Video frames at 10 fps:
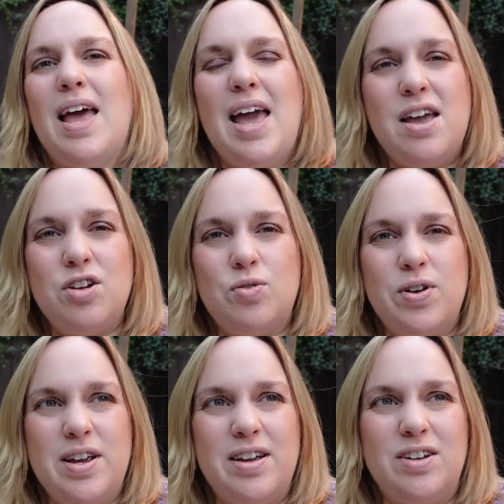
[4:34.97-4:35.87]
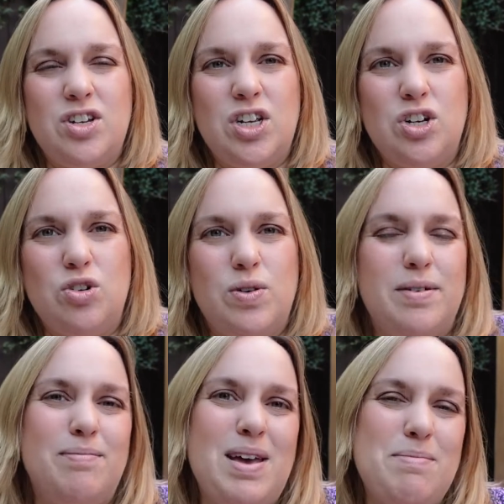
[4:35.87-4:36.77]
angry to
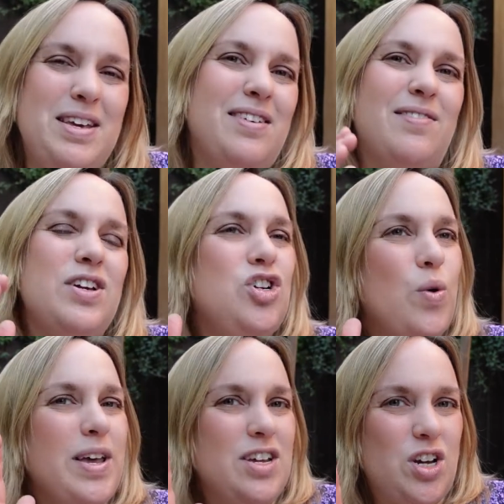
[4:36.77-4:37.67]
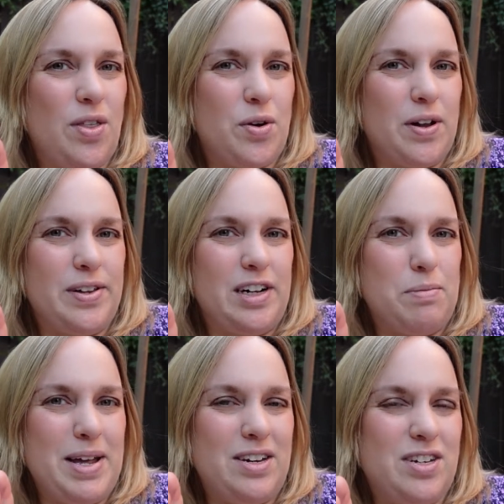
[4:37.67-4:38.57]
maybe enjoying each other a little
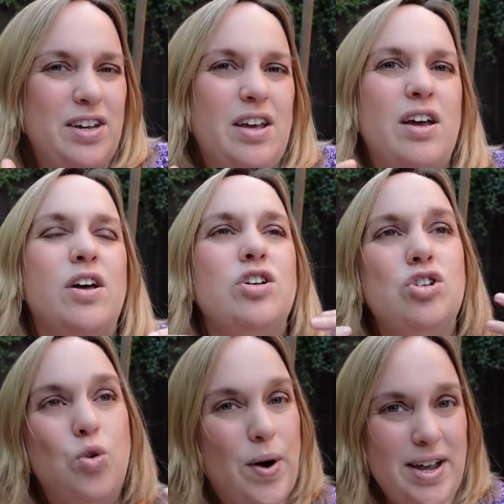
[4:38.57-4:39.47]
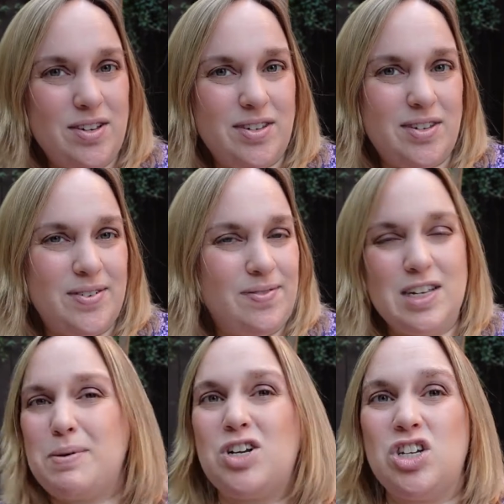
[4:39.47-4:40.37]
bit twice,
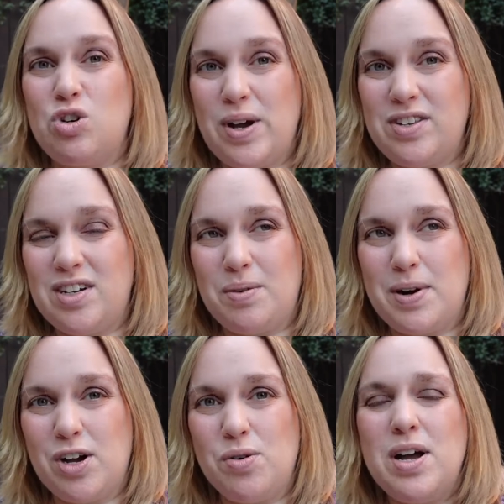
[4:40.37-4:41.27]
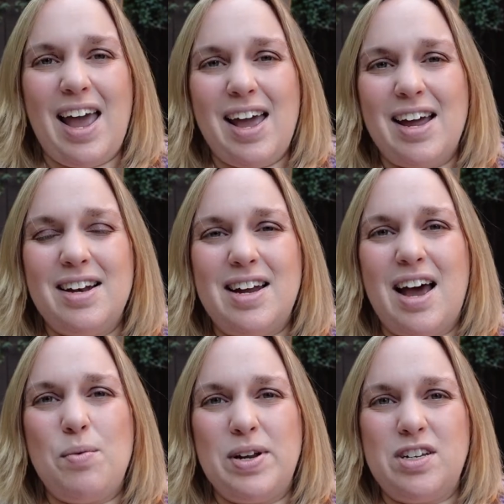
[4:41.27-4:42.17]
especially twice in a row. And
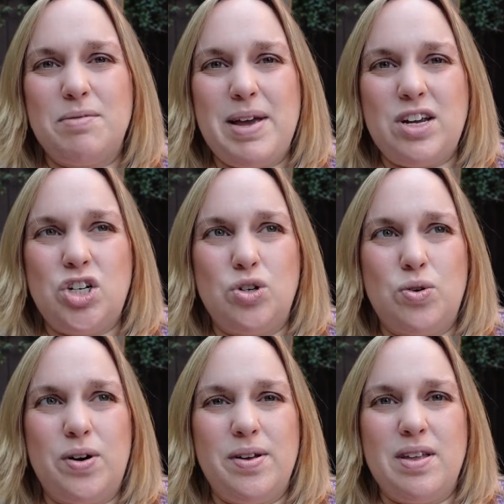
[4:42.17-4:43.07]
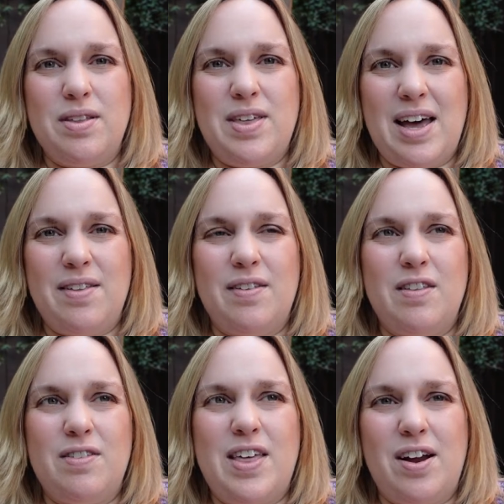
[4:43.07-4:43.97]
I want to make sure that
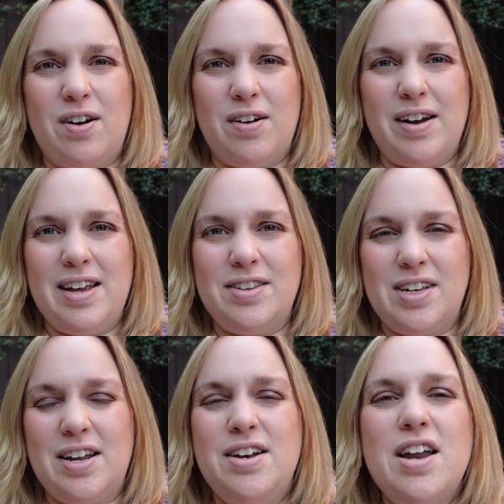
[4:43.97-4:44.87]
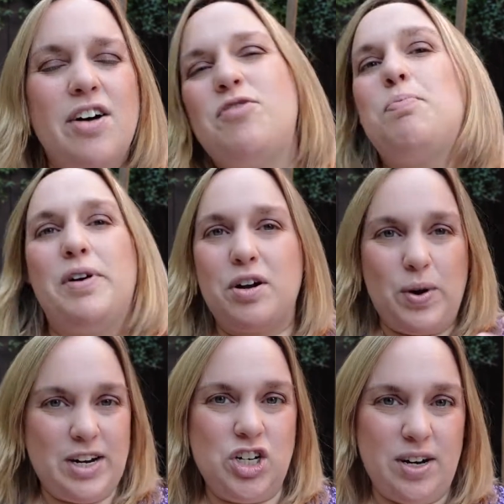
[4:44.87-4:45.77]
there is enough
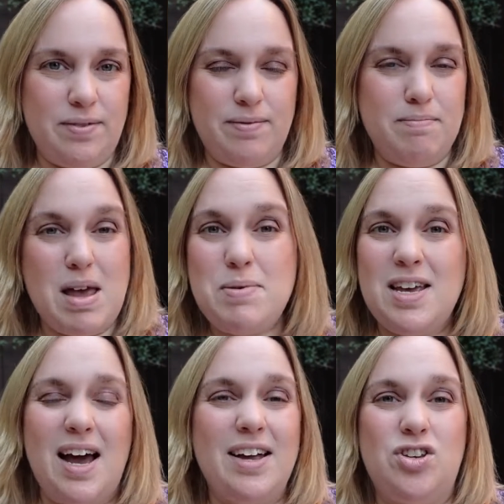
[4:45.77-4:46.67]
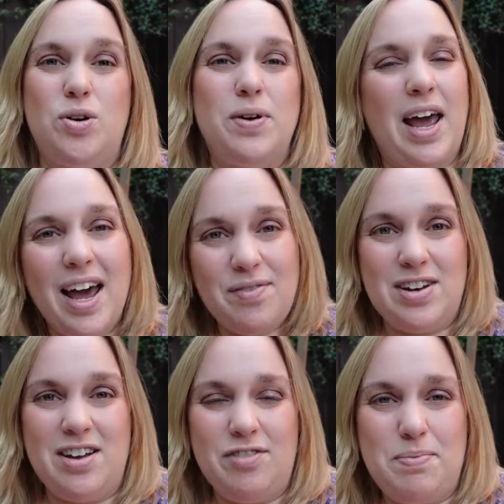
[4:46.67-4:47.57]
progression. Maybe I don't have
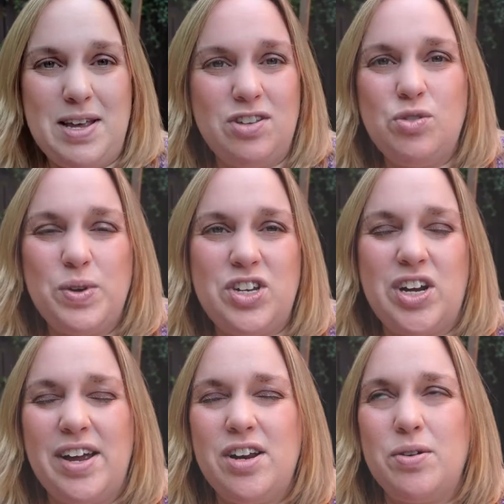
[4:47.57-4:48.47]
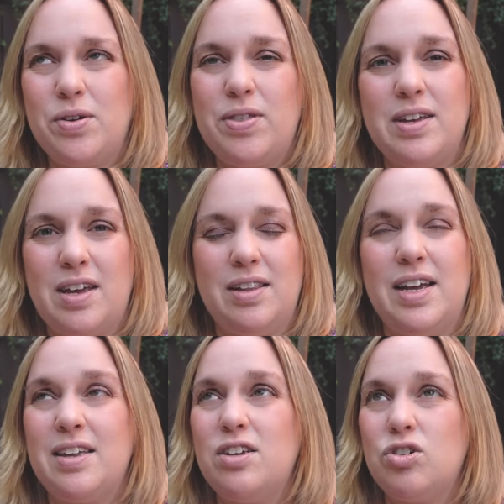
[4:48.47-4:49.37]
enough beats, which I know you're thinking,
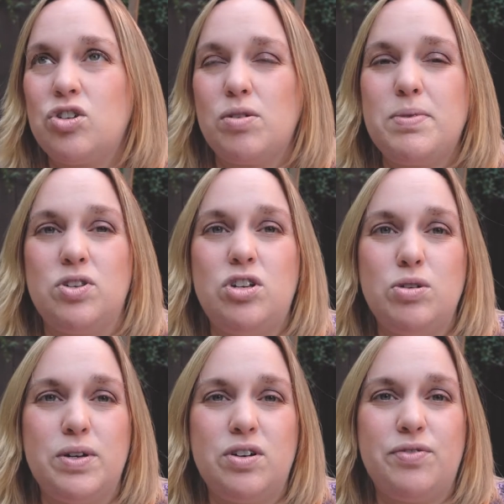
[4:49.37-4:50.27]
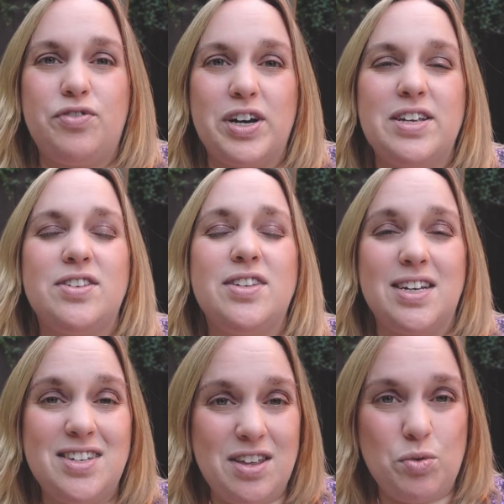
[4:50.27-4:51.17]
like, your script is
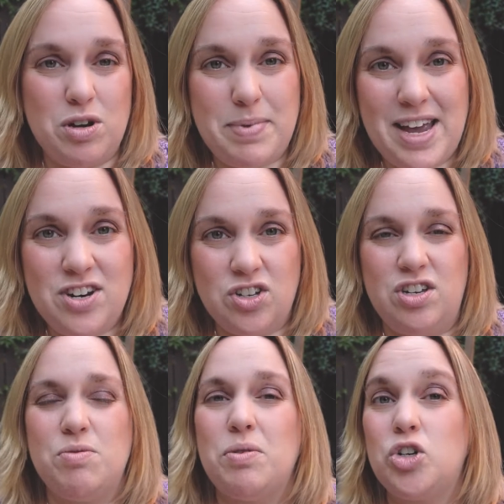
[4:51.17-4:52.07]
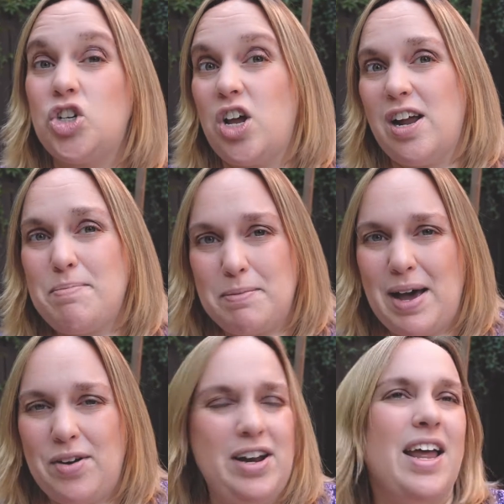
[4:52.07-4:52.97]
263 pages and you won't shut up
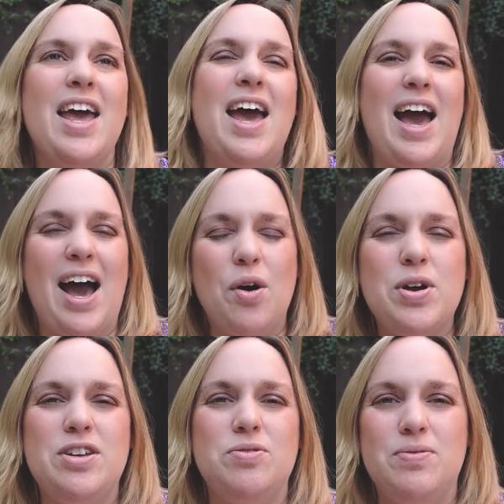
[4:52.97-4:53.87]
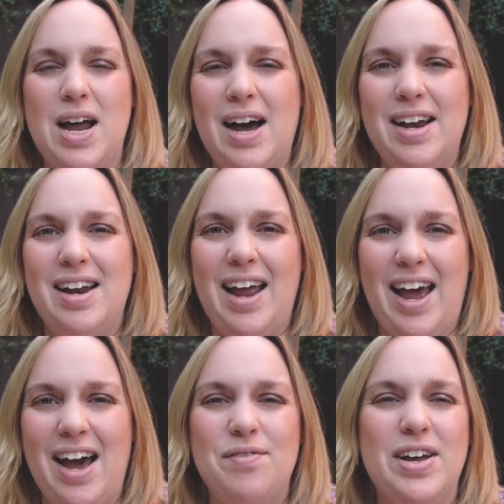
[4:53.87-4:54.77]
about it. How can you not
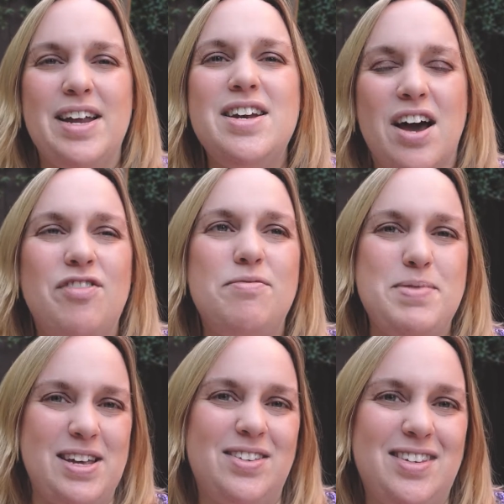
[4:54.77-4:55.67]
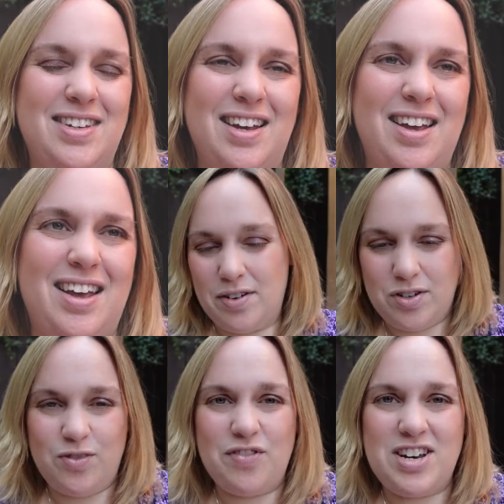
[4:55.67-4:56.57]
have enough beats?
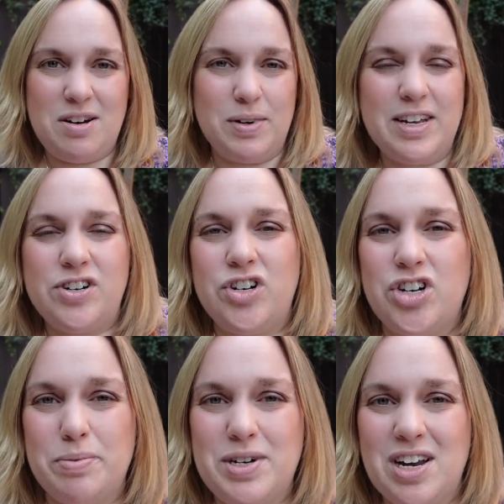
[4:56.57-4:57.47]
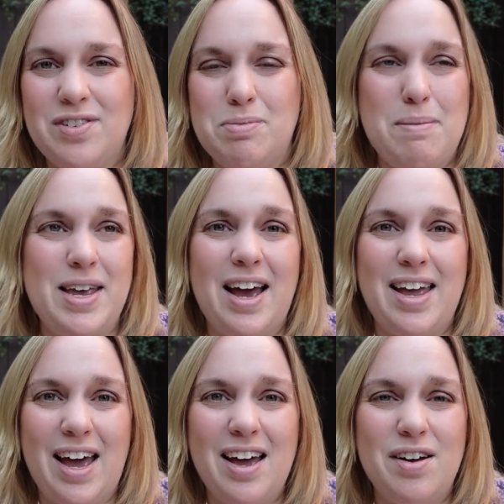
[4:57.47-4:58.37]
There's 15 relationship shifts. Maybe
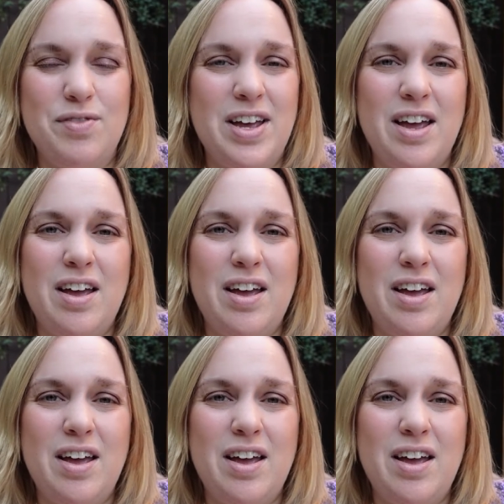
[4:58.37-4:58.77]
I have